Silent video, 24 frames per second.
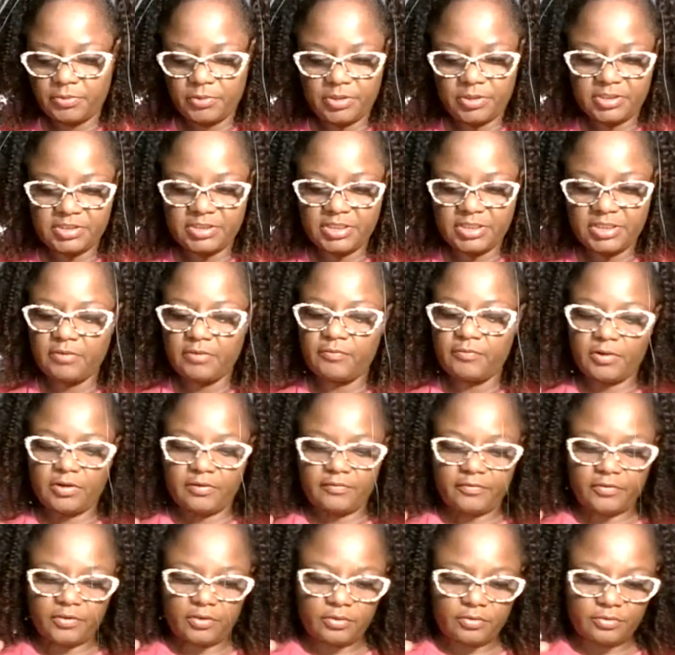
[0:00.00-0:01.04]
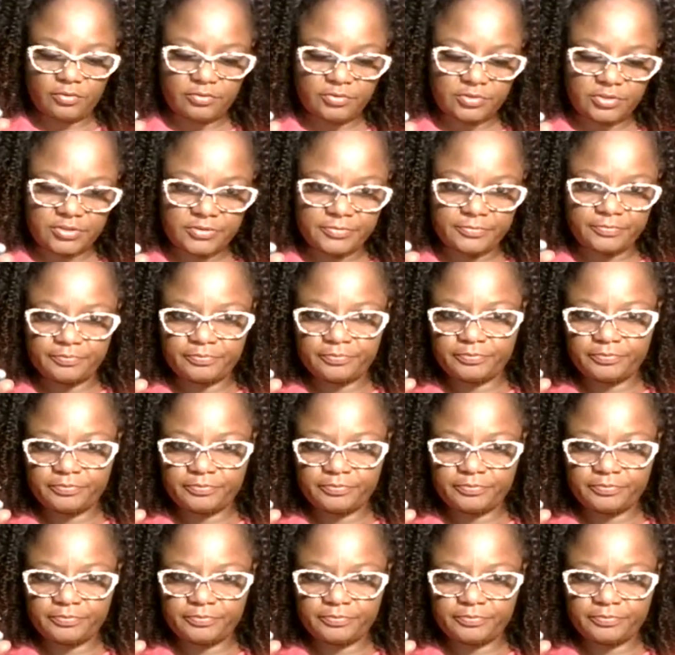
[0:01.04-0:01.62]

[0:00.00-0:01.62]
going to take one of those